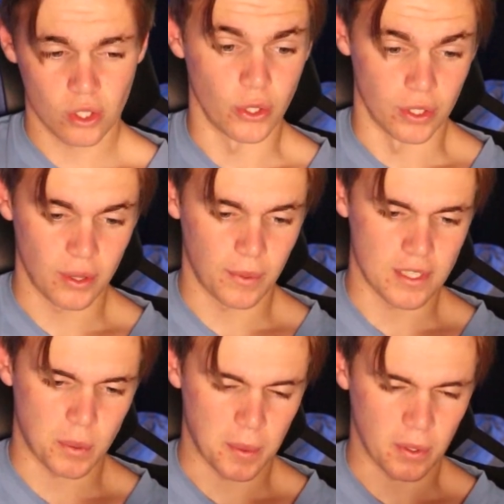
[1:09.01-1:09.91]
Good, otherwise
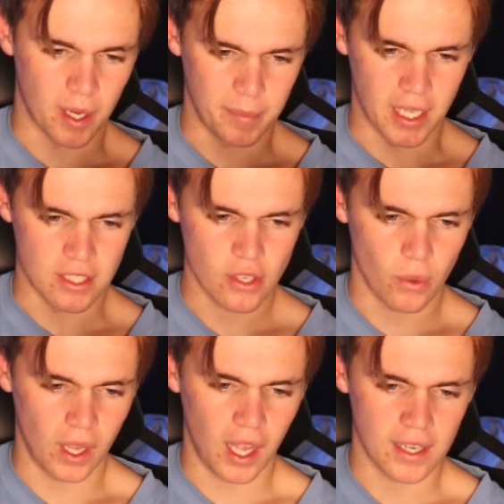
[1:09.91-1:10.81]
I would have been quite mad.
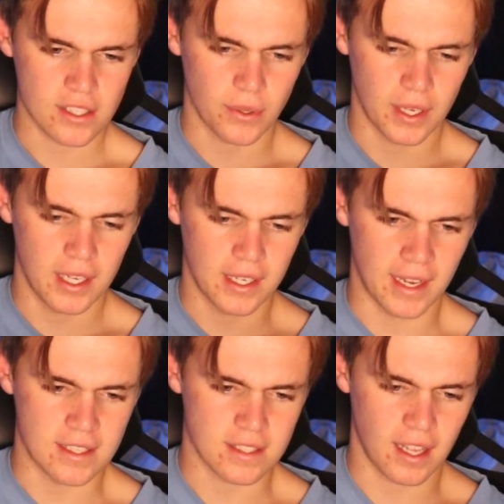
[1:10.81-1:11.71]
So uh, let's go ahead
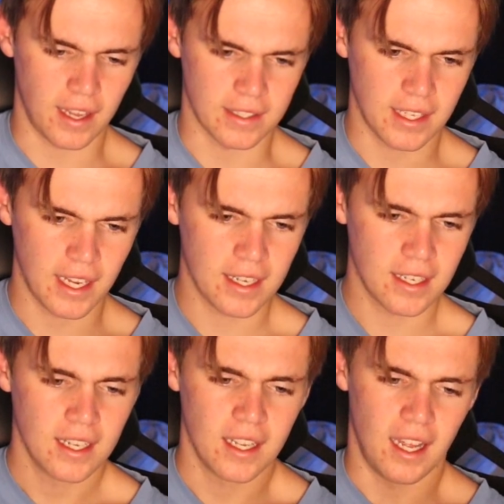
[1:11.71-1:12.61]
and start
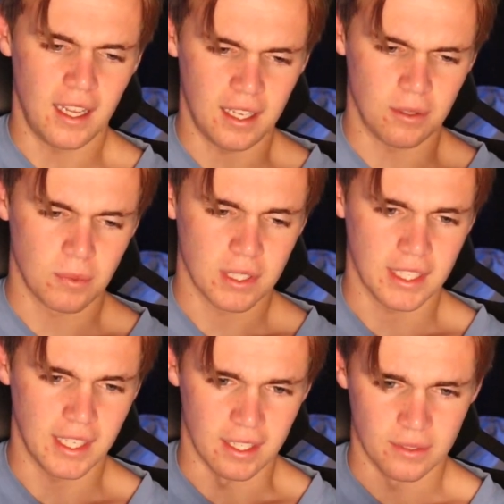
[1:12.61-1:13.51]
again. Um,
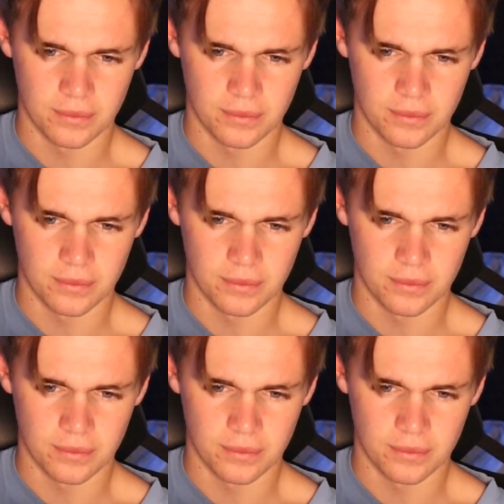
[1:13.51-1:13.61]
yeah.